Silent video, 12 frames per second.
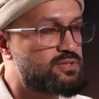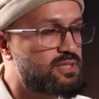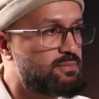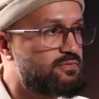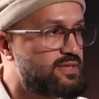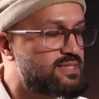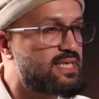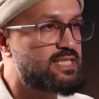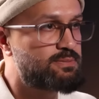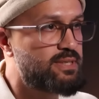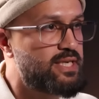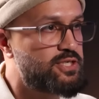some of his
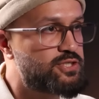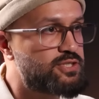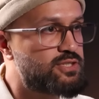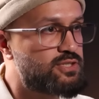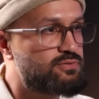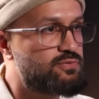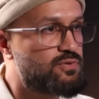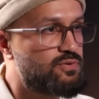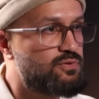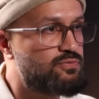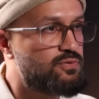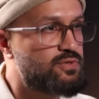explanations
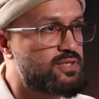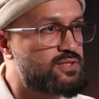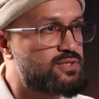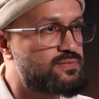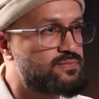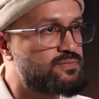for this.